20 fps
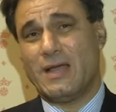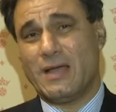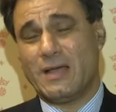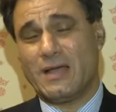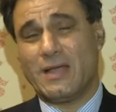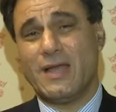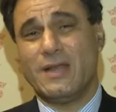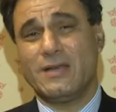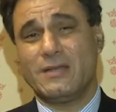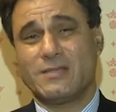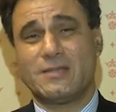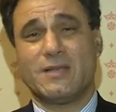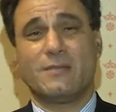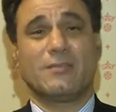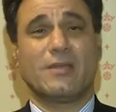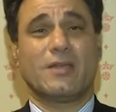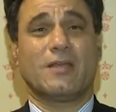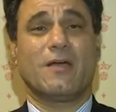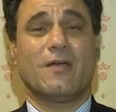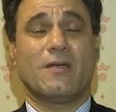Again,
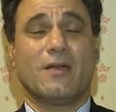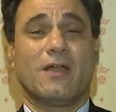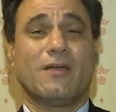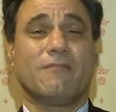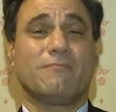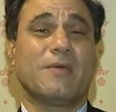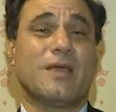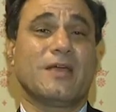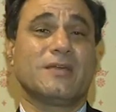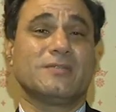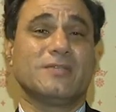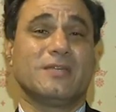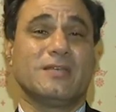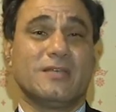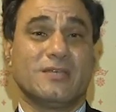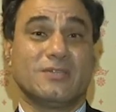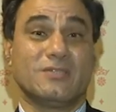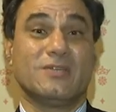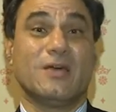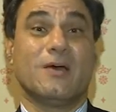something Curry Life
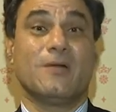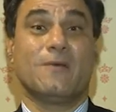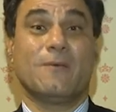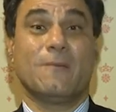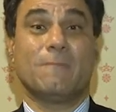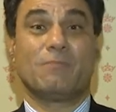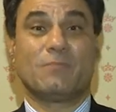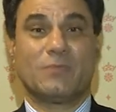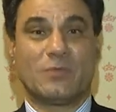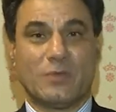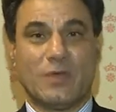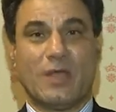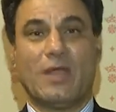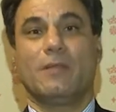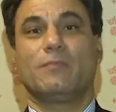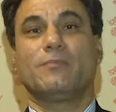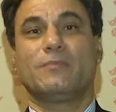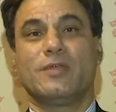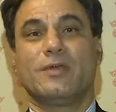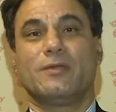magazine has done to
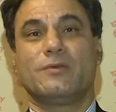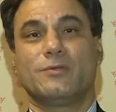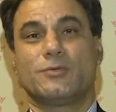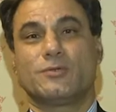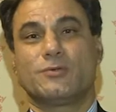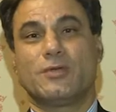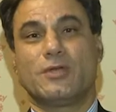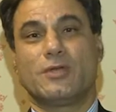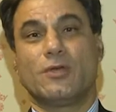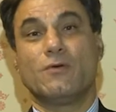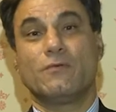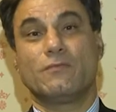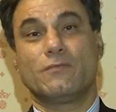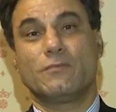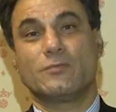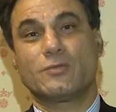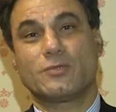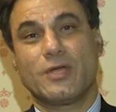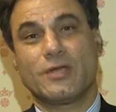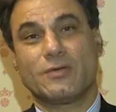help the industry go
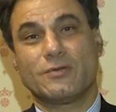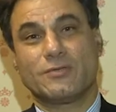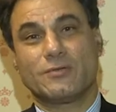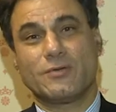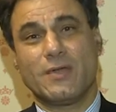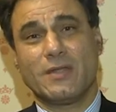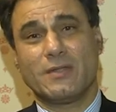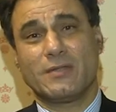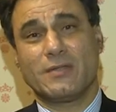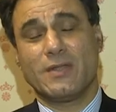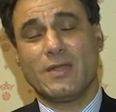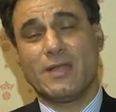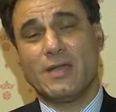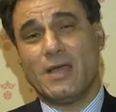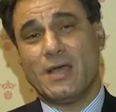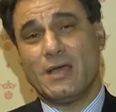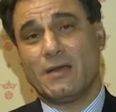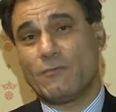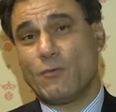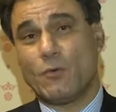from strength to strength.
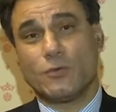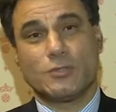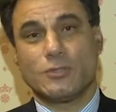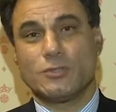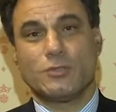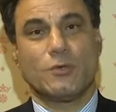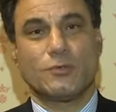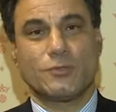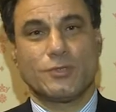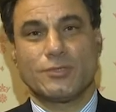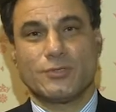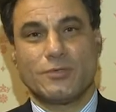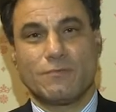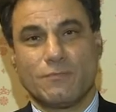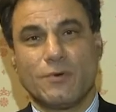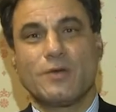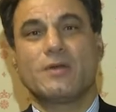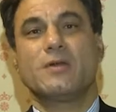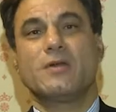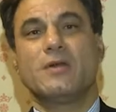And of course, it's not just
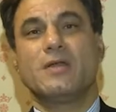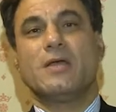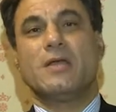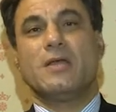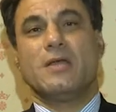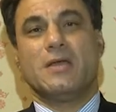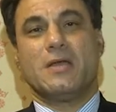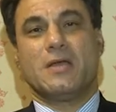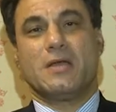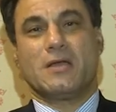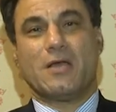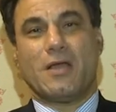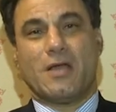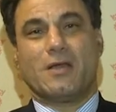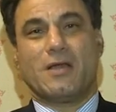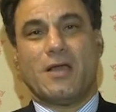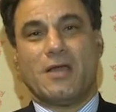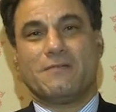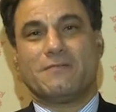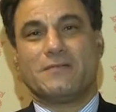in Britain.
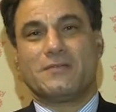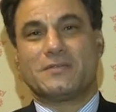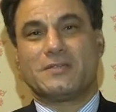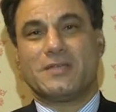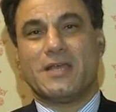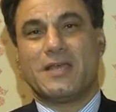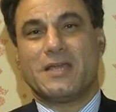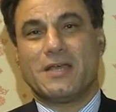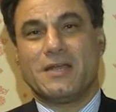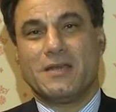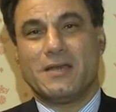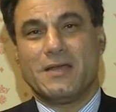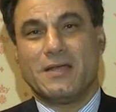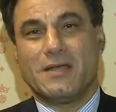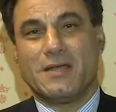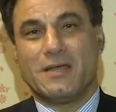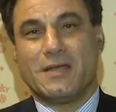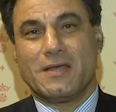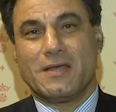Curry Life has taken